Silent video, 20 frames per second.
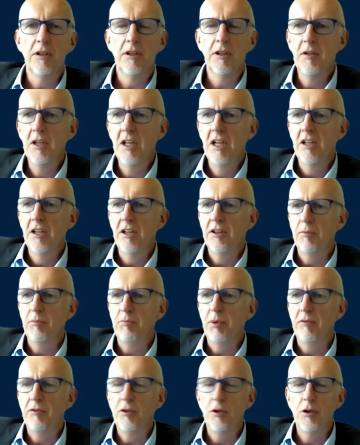the
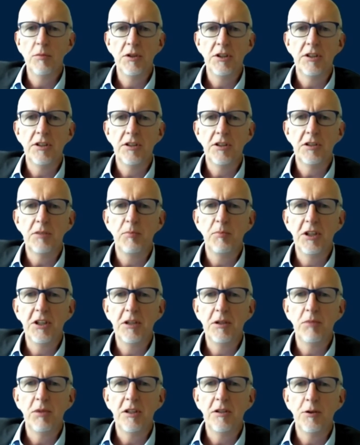performance and
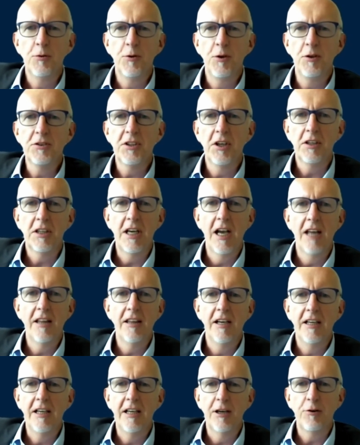speed, but you also
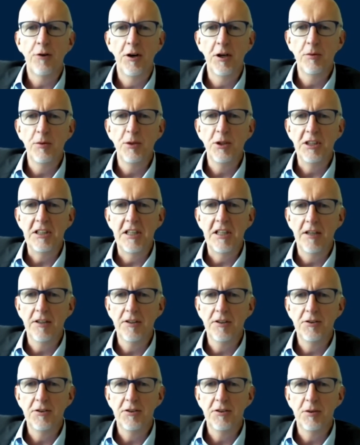gather incredible
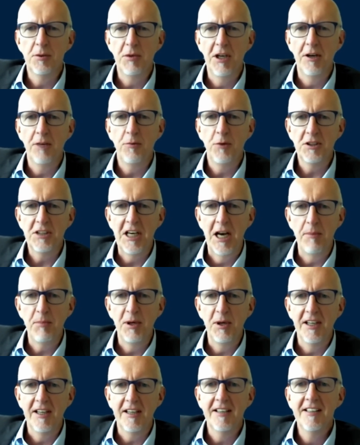intelligence about what's
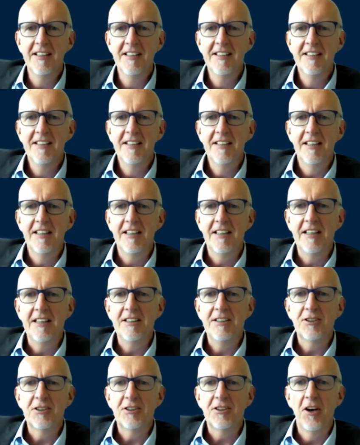happening.
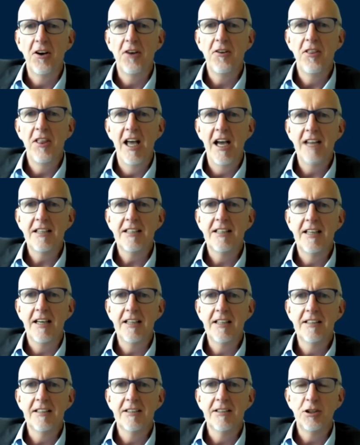And so that
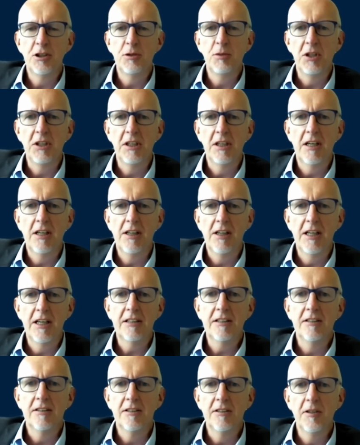data that's being
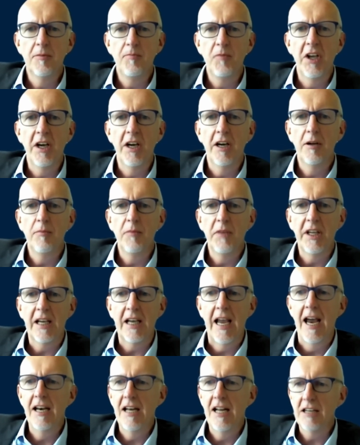collected
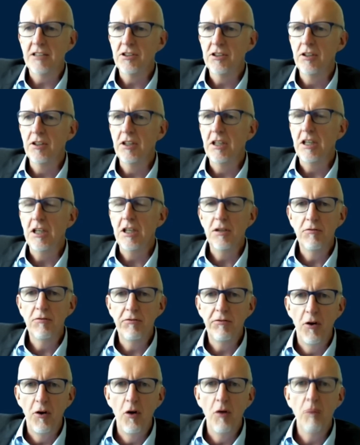can actually
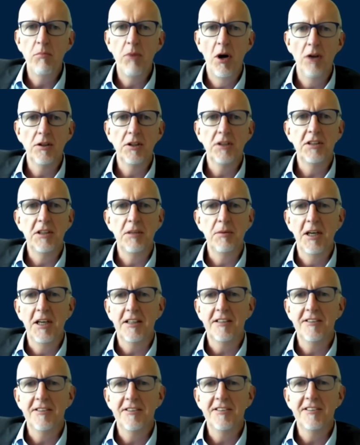inform
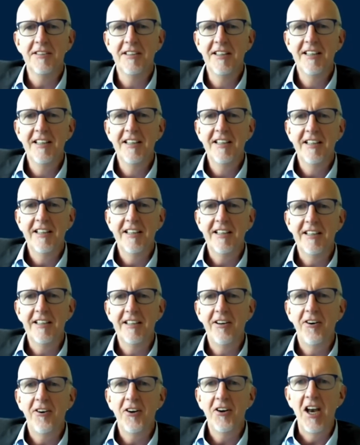policymakers
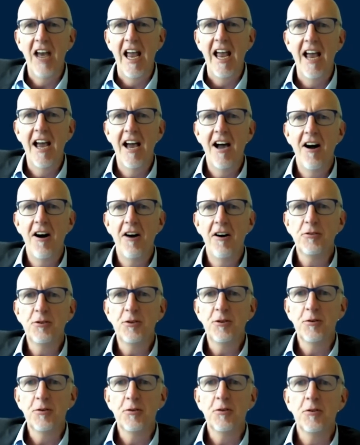on how
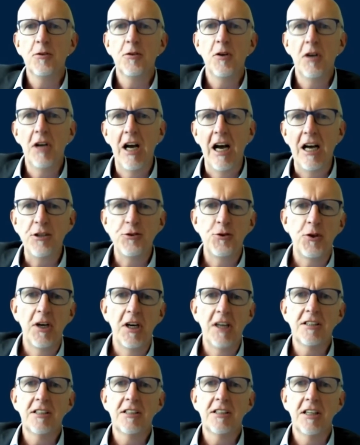to
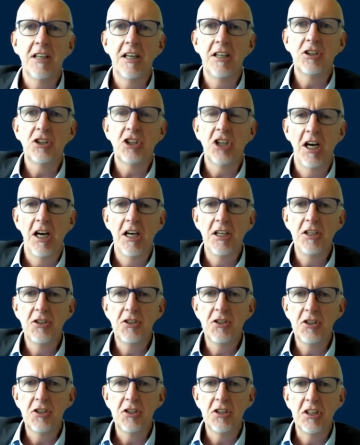address
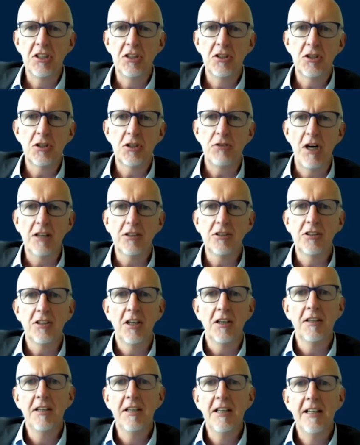changes in
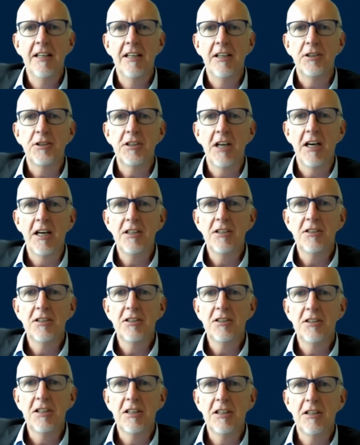structure, the
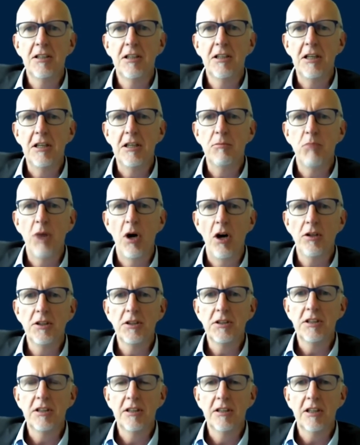changes in
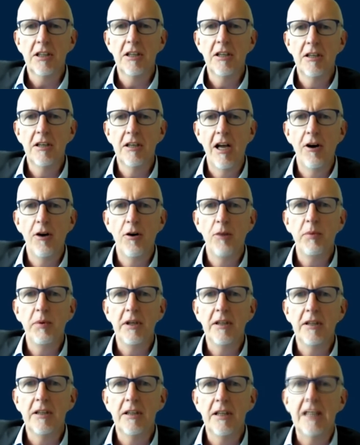policy that can help
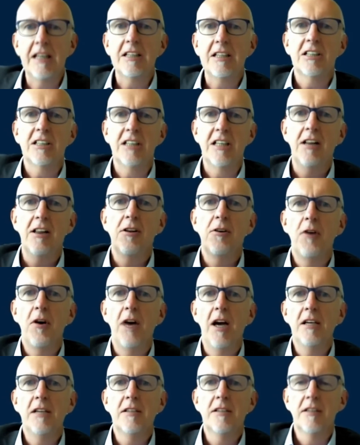
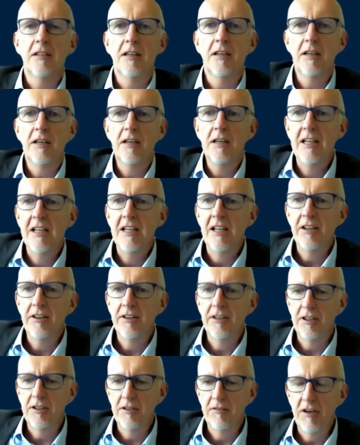accelerate the
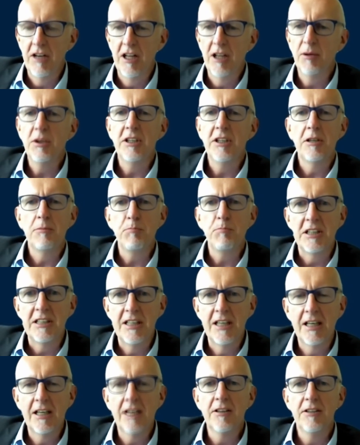development, and
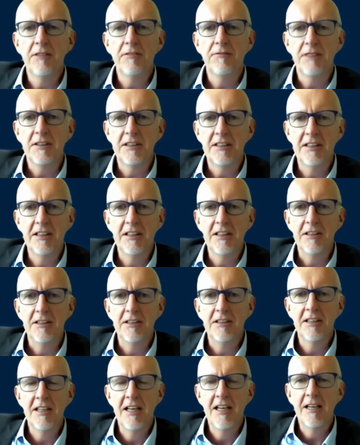particularly for
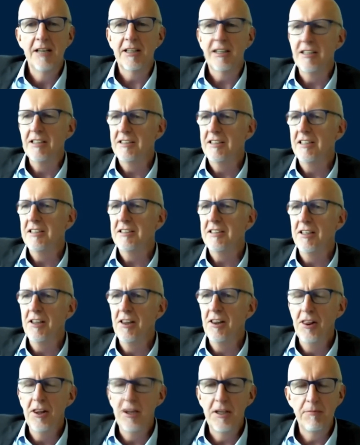SIDS, because there's a
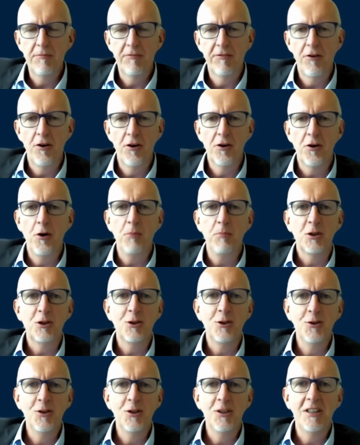leapfrog
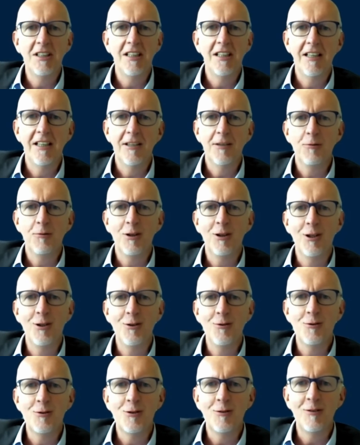opportunity here with
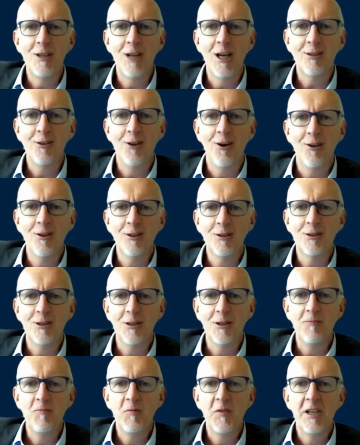the use of
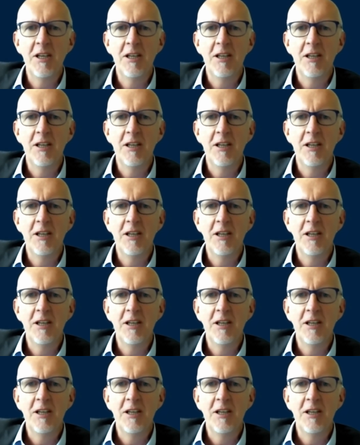technology.